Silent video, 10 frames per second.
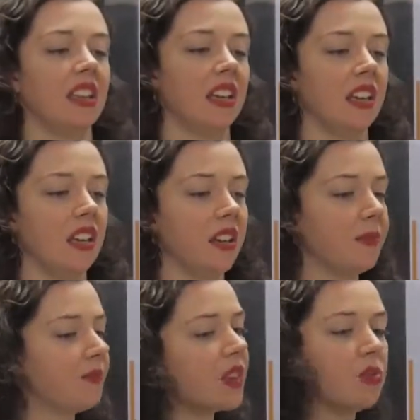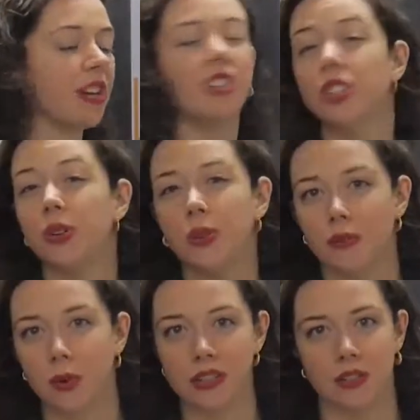the ratio
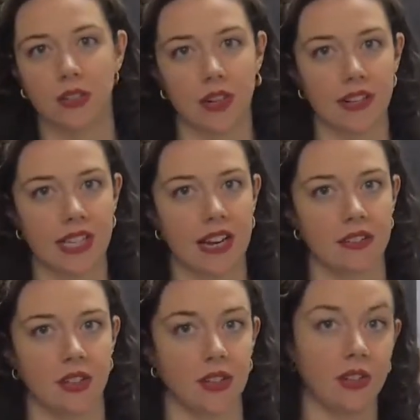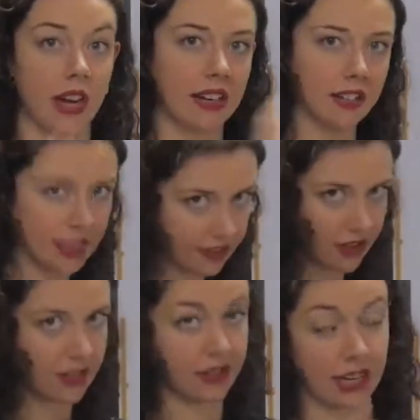of what students answered correctly
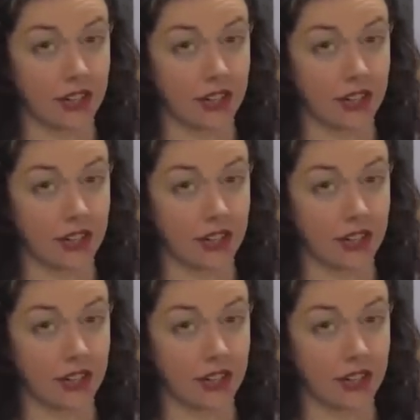versus